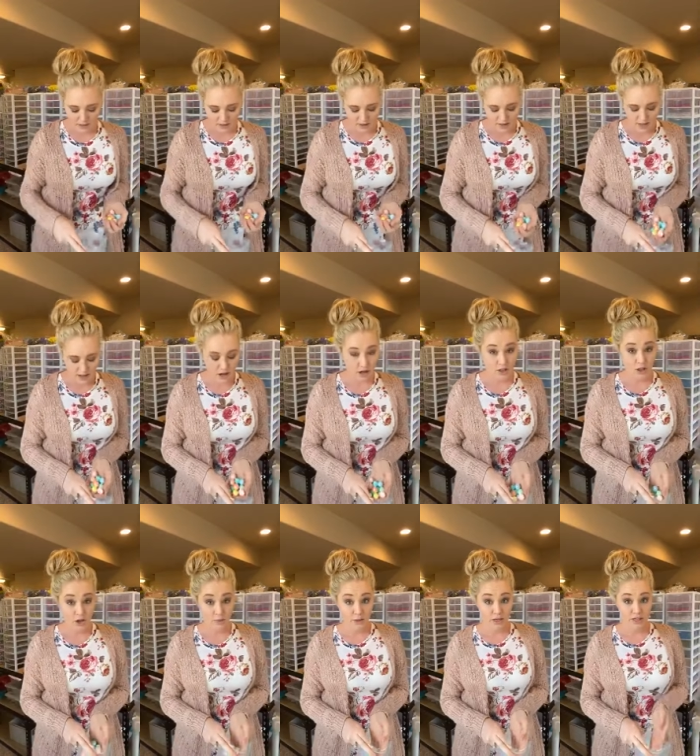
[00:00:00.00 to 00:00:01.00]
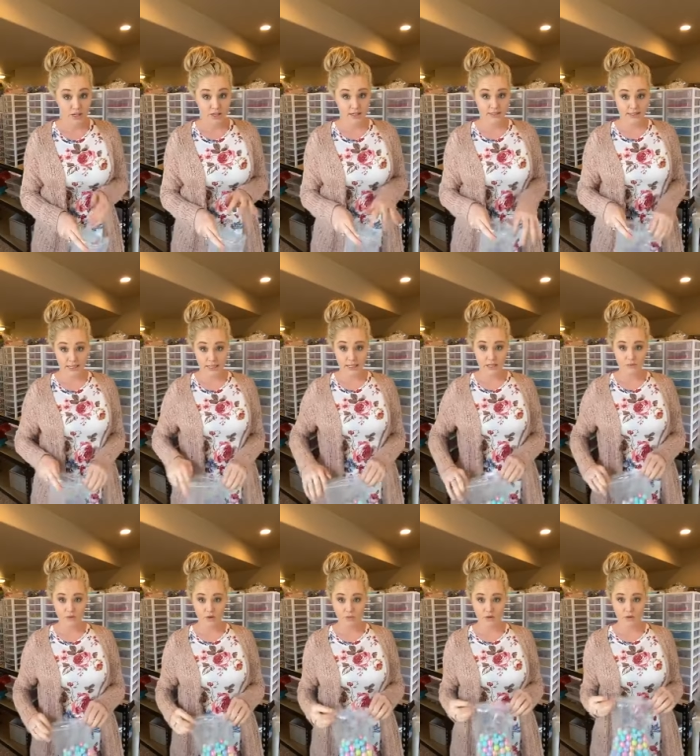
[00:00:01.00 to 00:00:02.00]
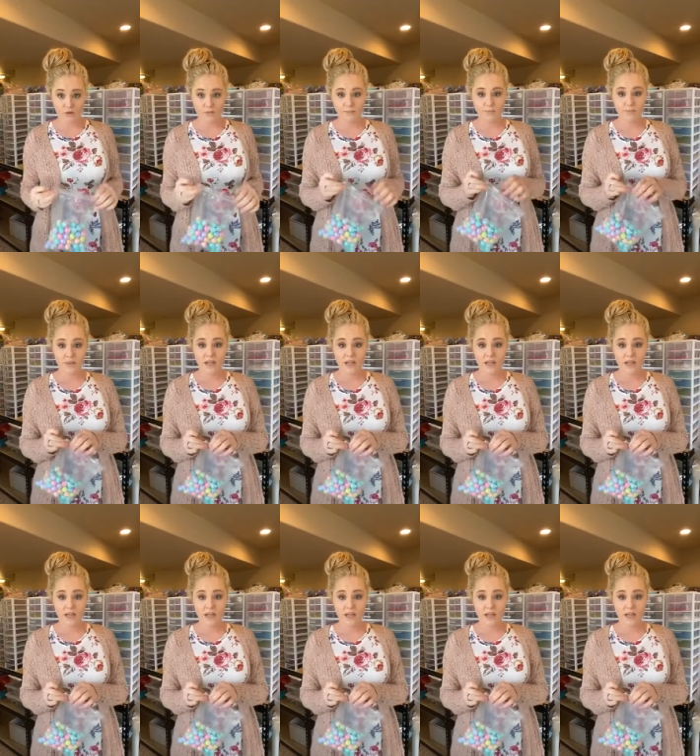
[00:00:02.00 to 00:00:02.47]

in October because I needed more room,